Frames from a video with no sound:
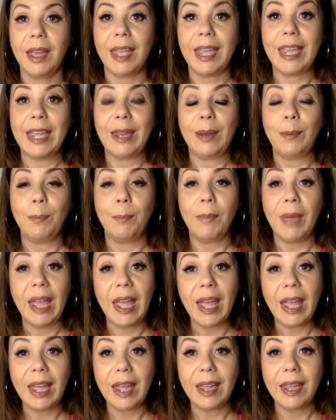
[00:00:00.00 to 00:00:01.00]
in
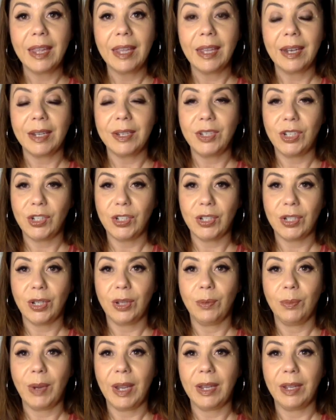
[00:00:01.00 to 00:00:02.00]
May in addition to
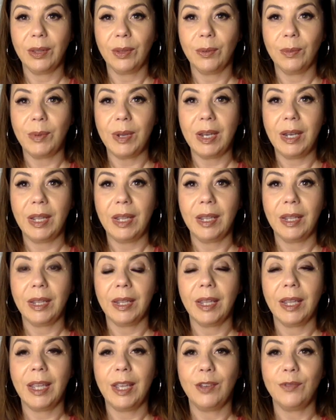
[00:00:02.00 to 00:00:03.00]
the regular reading
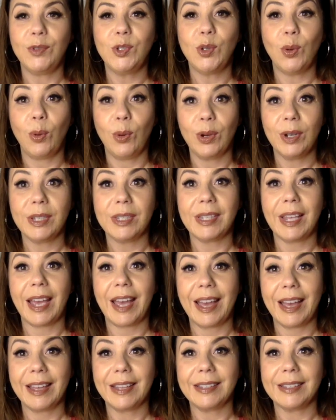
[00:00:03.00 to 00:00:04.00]
if Taurus
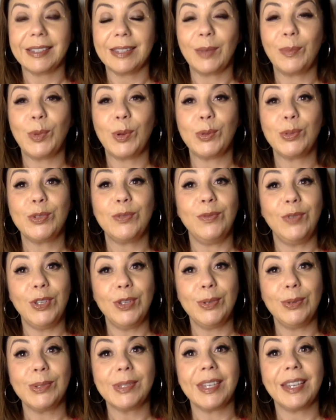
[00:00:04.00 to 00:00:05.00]
has the most
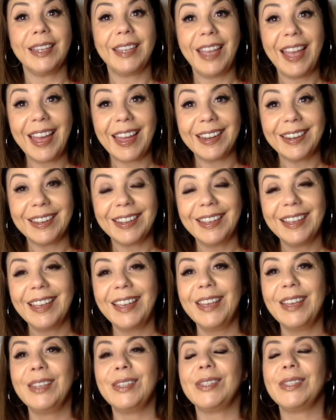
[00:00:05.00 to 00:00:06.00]
views again.
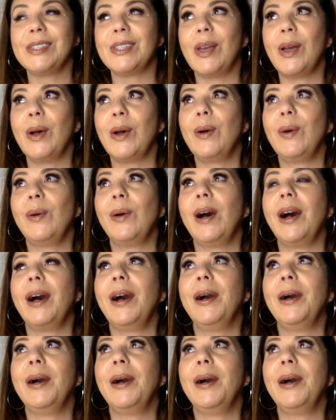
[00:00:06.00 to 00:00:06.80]
So